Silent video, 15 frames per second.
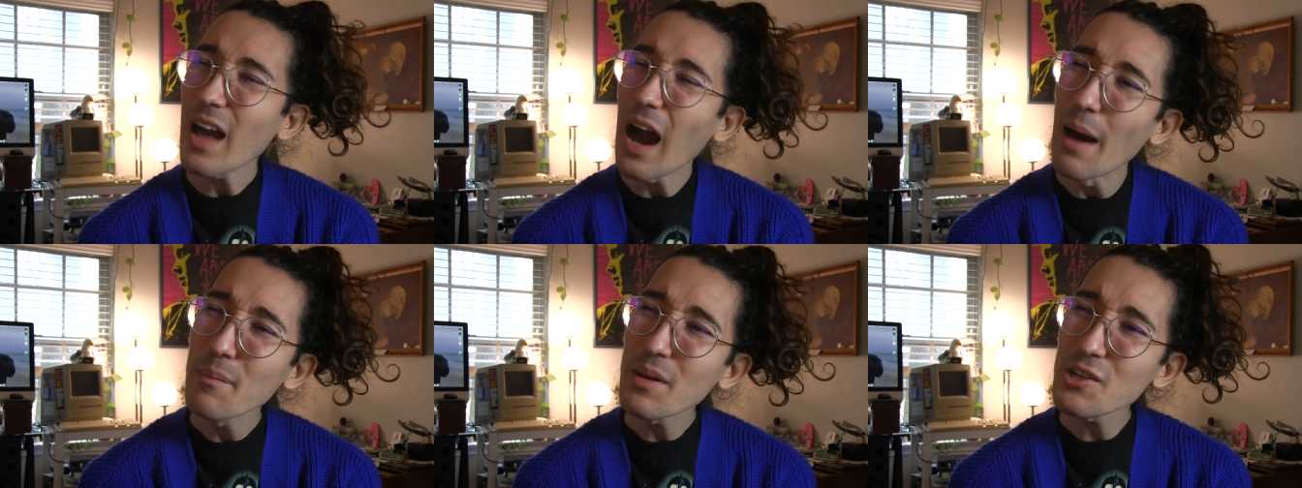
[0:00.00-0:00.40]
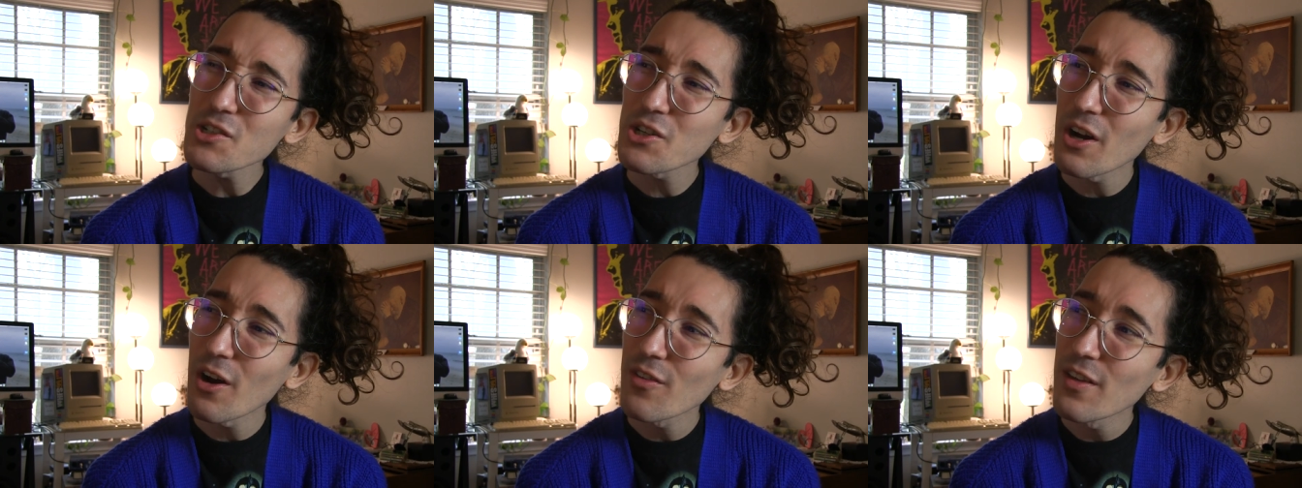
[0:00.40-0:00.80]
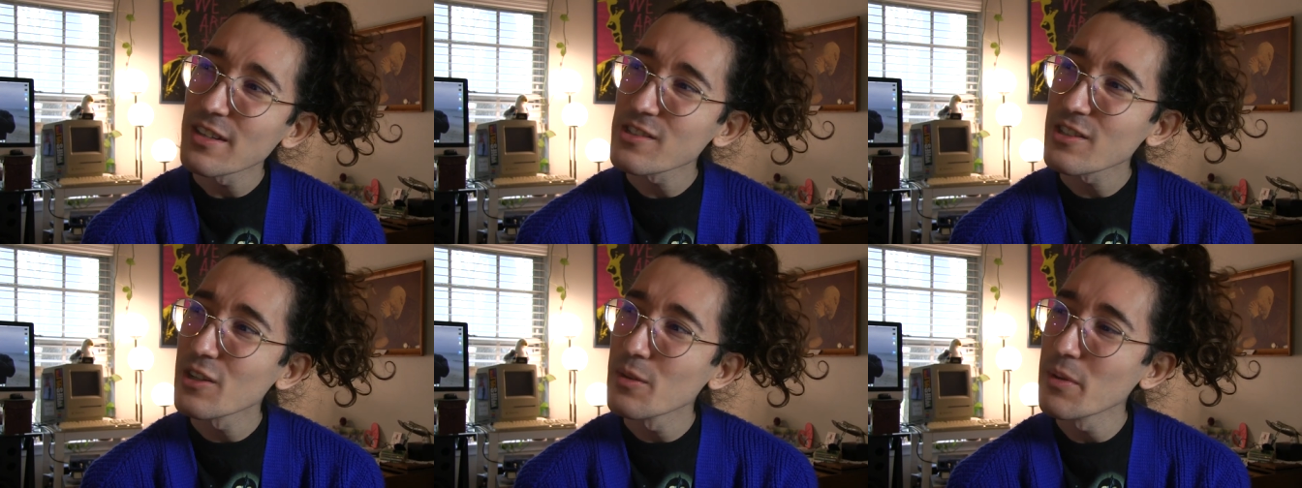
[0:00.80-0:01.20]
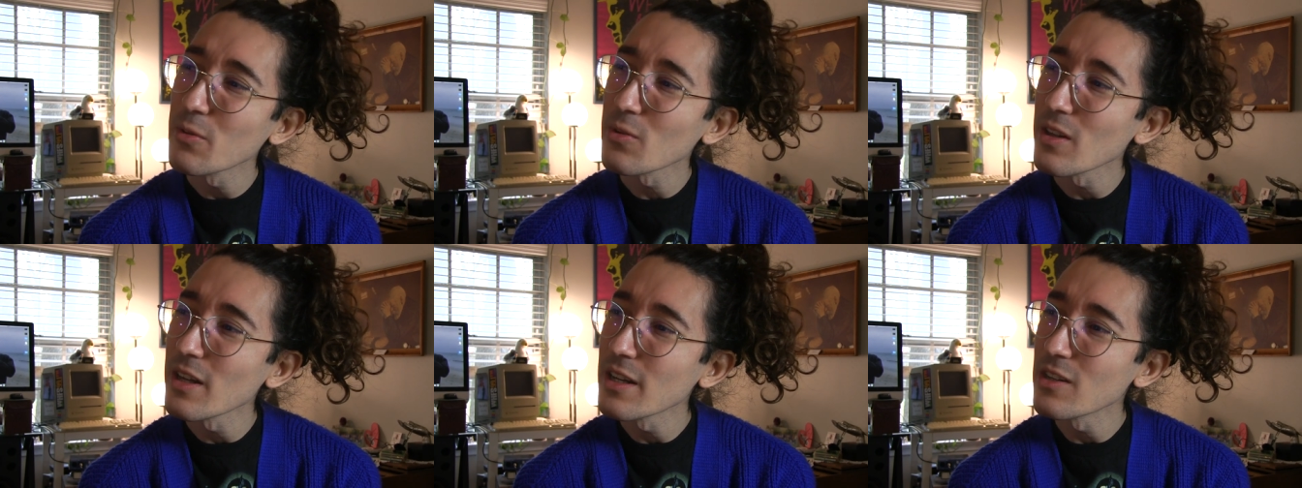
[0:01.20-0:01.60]
I'm not sure how that's going to be
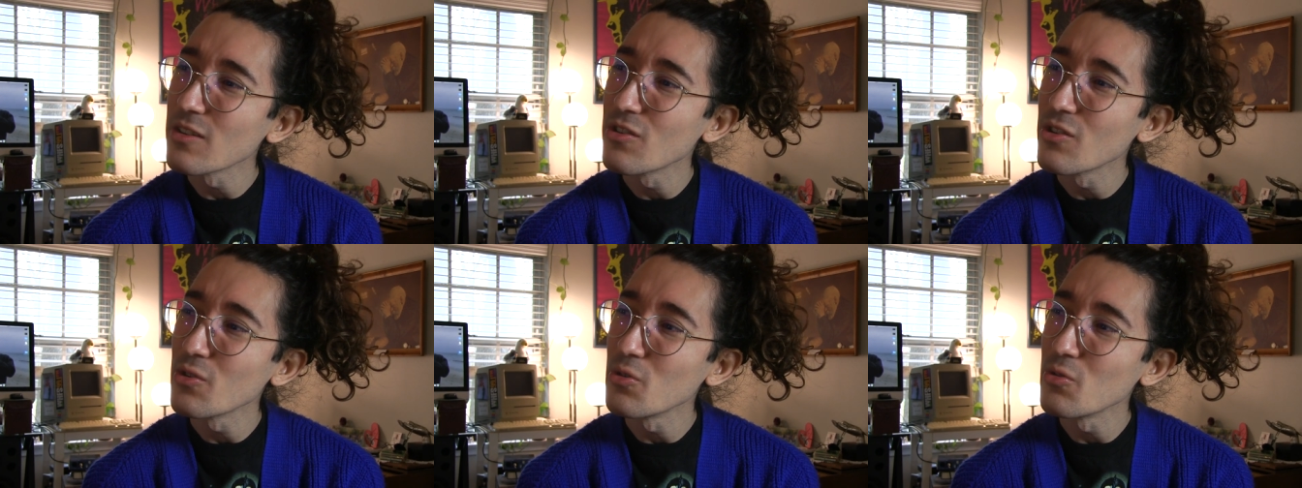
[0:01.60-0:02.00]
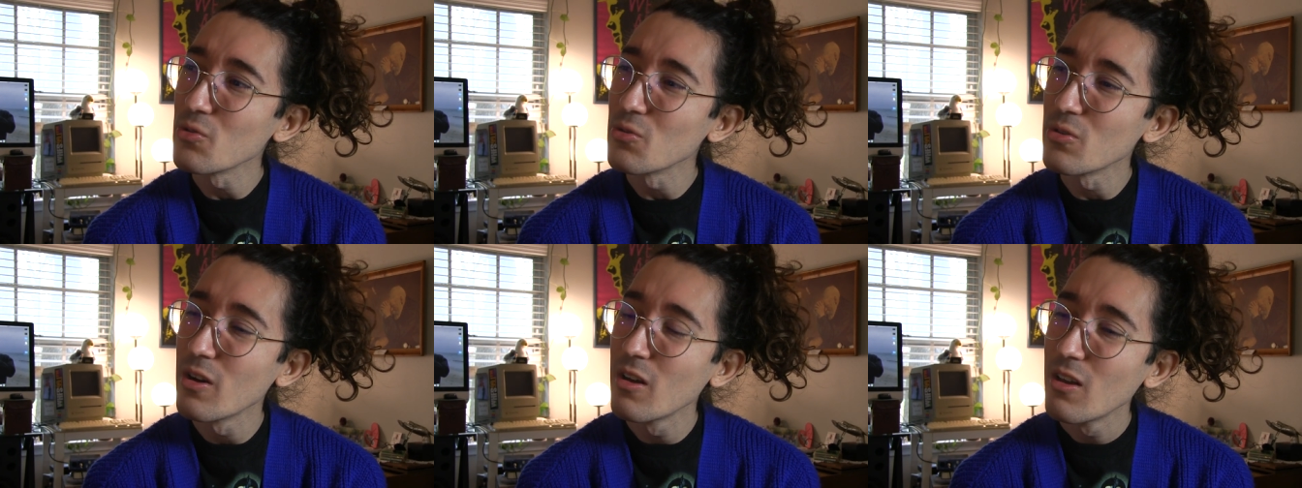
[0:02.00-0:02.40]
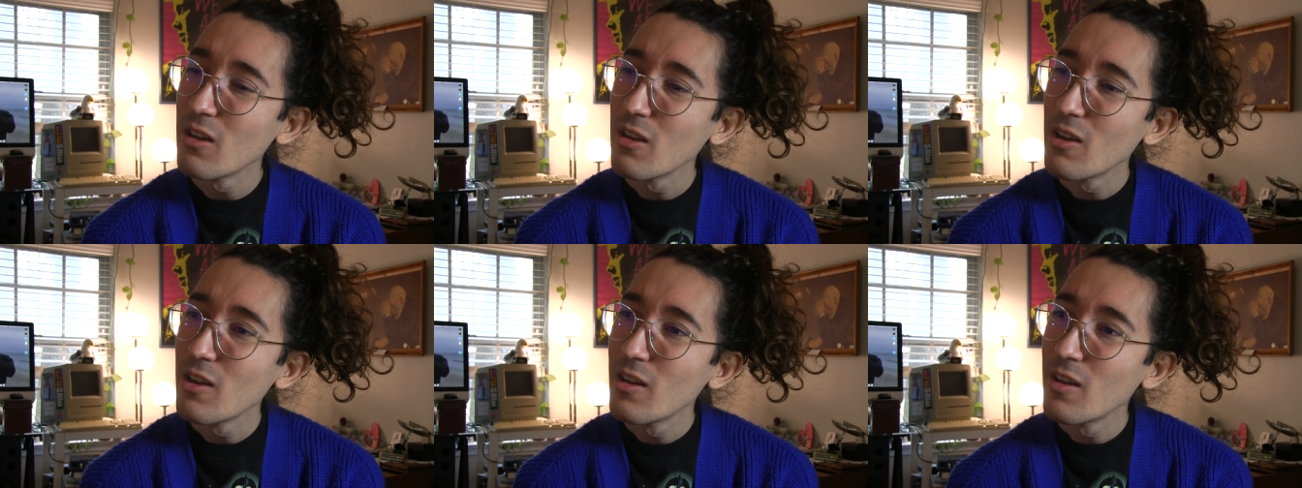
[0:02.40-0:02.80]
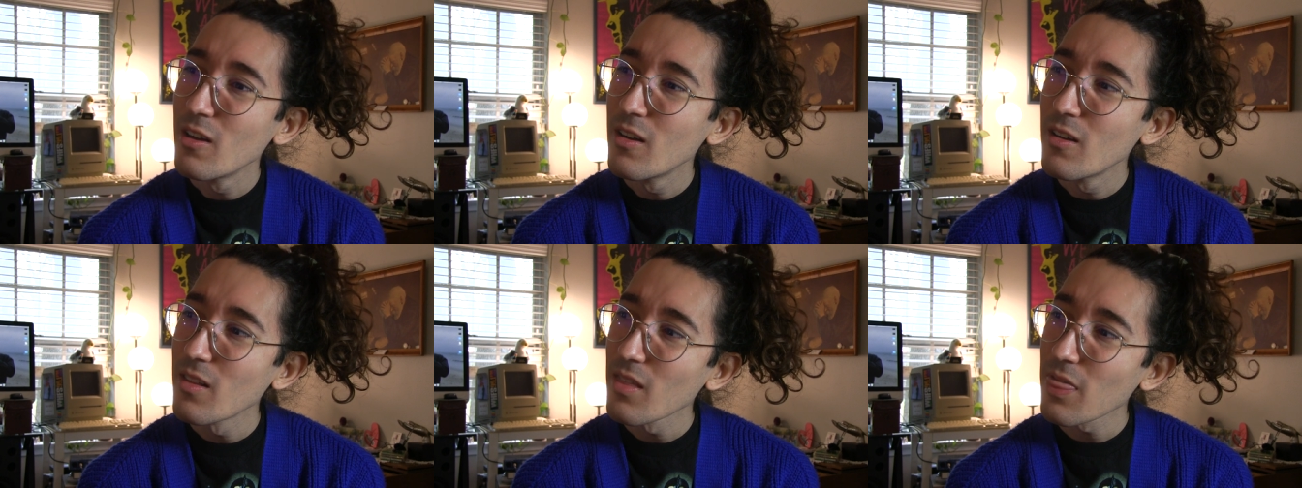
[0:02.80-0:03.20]
related to
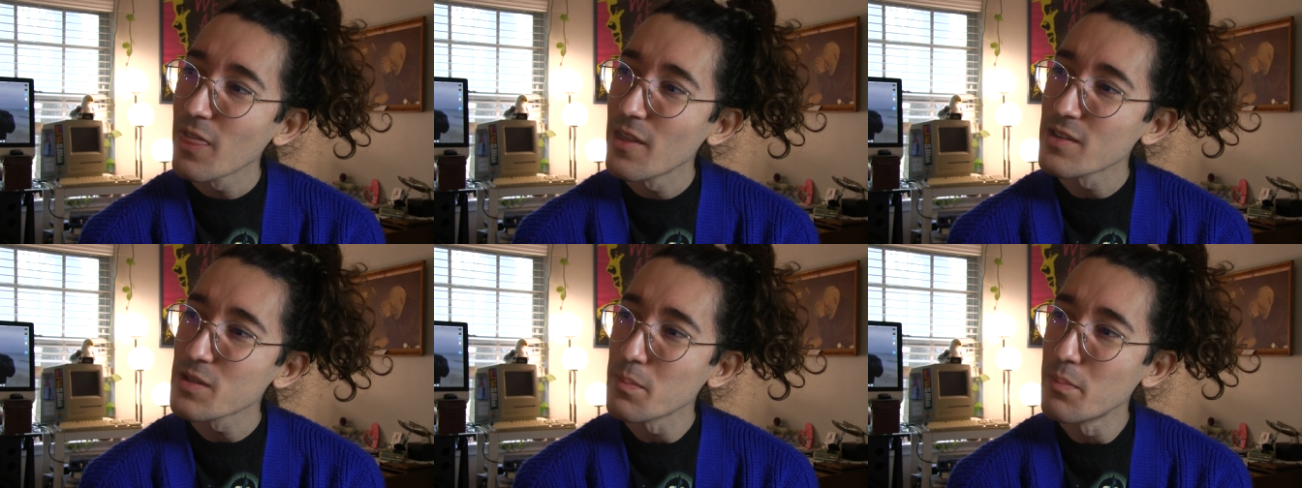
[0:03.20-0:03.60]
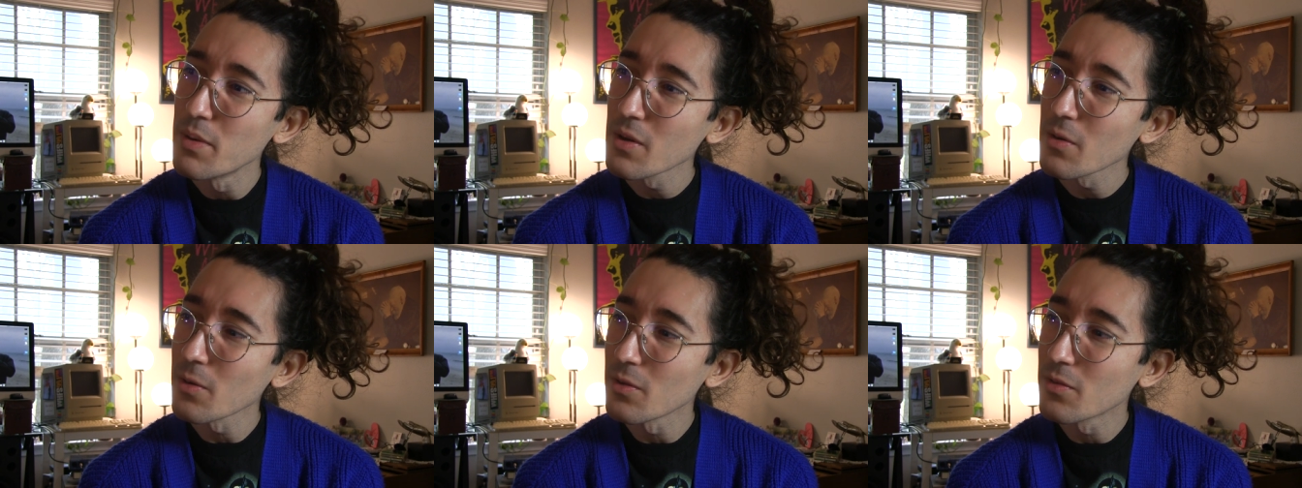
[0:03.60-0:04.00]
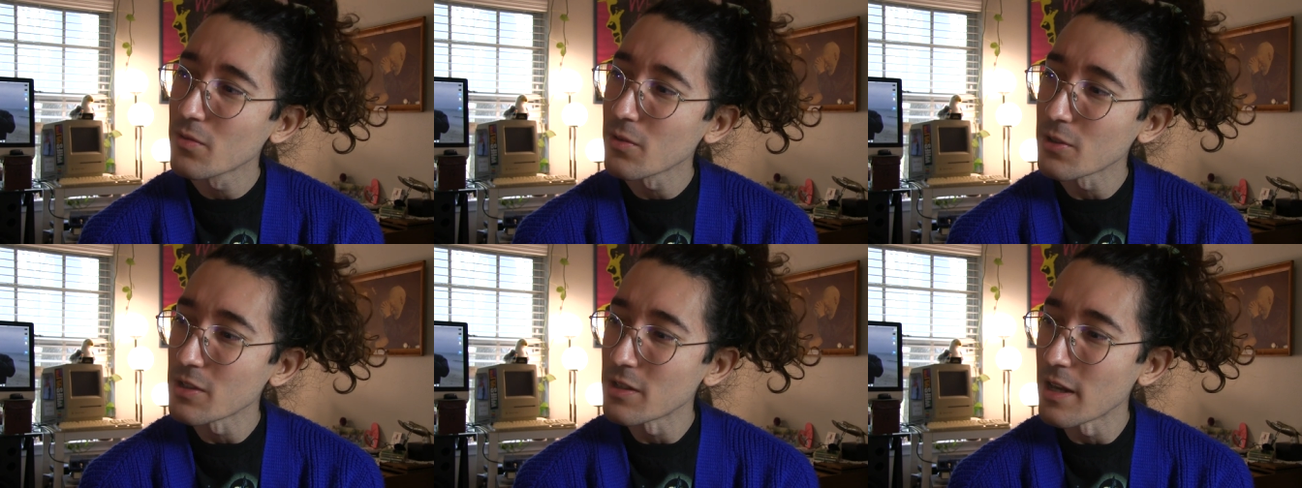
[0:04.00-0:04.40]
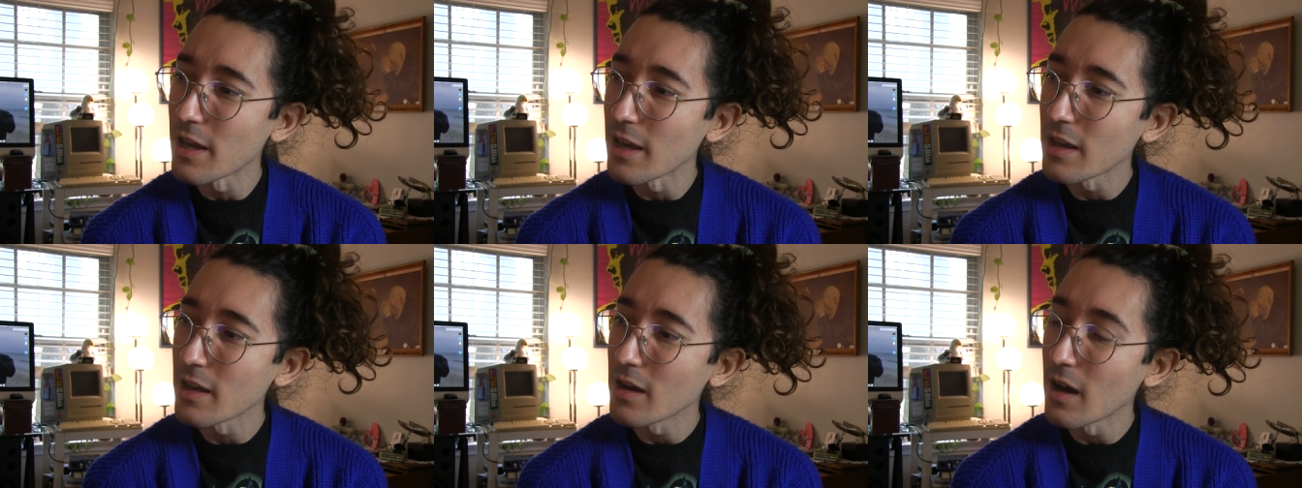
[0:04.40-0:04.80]
this build for
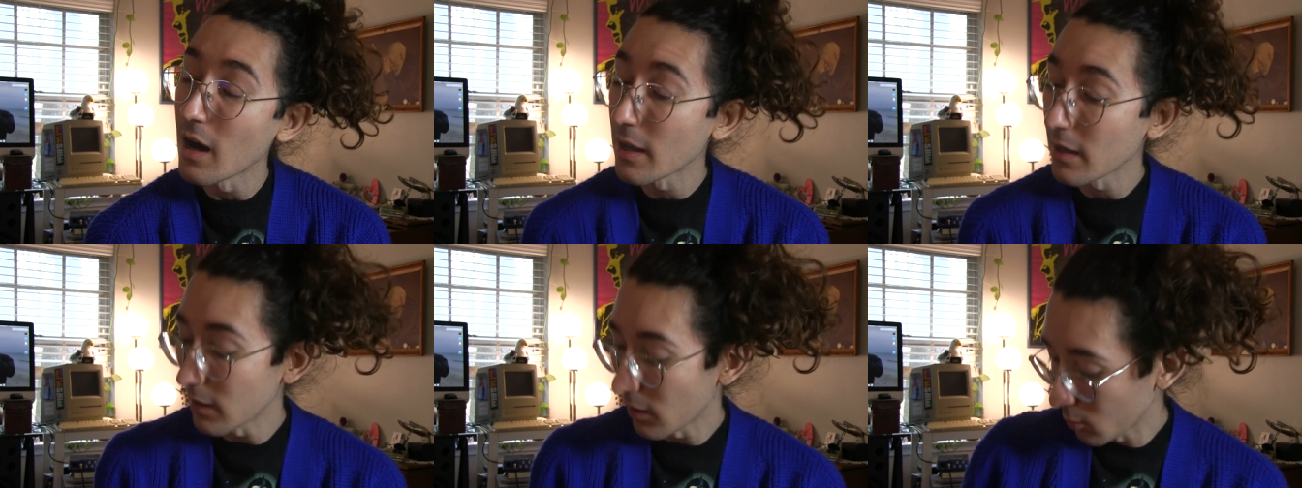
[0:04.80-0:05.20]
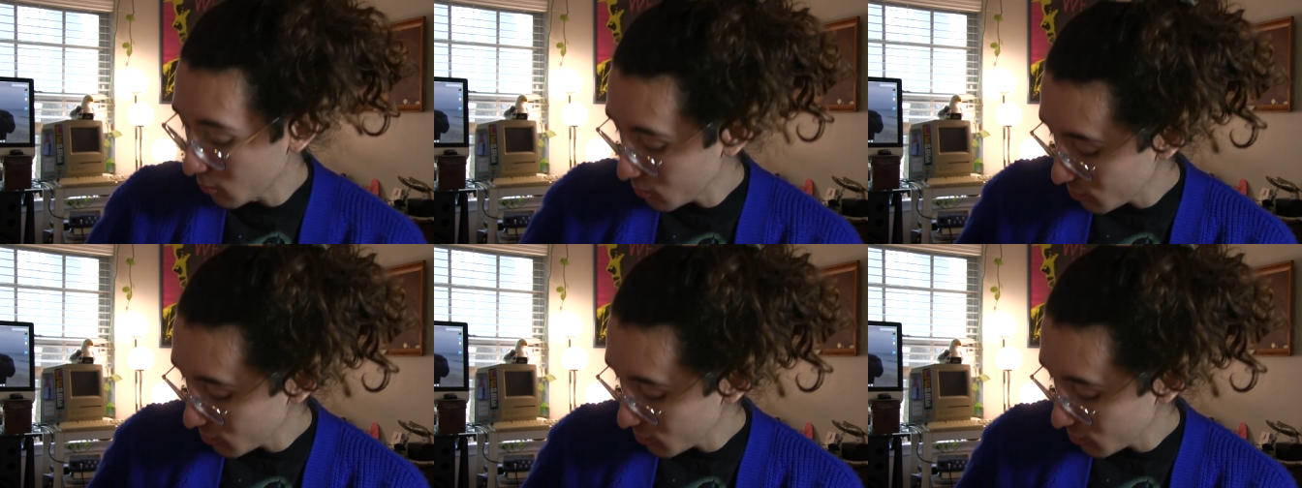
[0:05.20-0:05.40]
today. I, oh